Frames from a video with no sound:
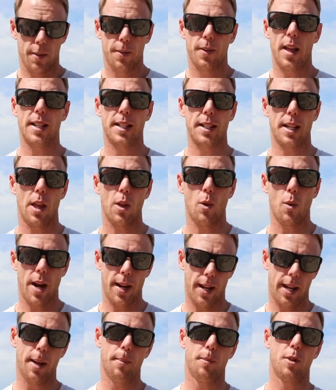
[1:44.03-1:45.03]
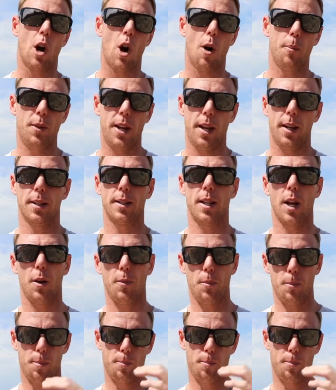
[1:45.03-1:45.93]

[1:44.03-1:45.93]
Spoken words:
That's another way to get them to opt in. So